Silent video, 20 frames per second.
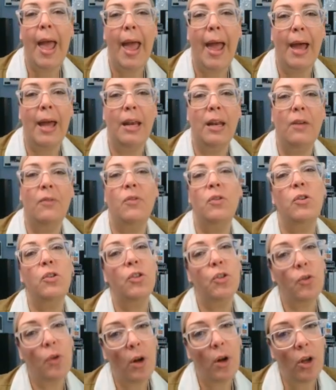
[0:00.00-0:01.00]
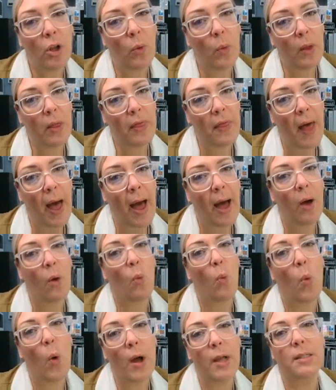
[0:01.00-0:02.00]
And if you struggle with that,
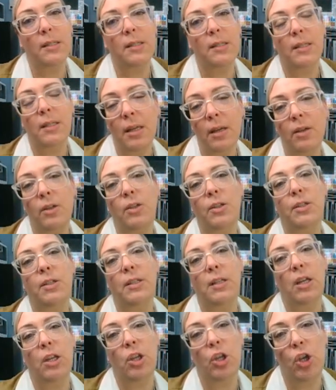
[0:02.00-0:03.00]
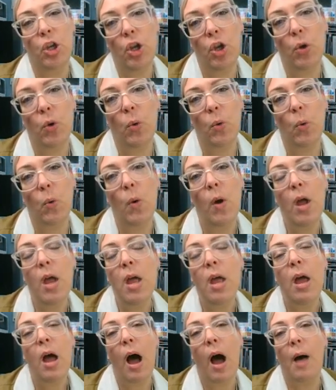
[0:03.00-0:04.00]
what skills can you
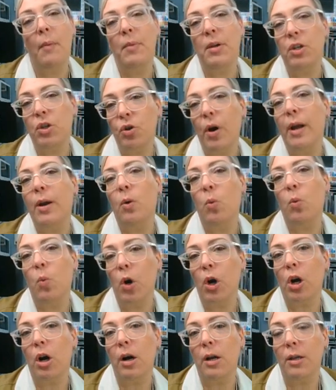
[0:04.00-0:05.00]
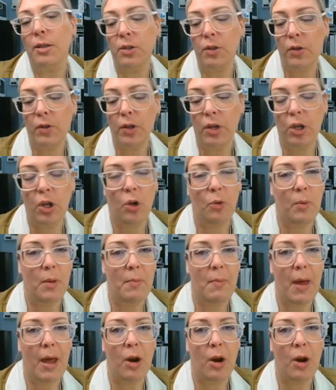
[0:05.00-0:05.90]
um, try to work on so that you'll be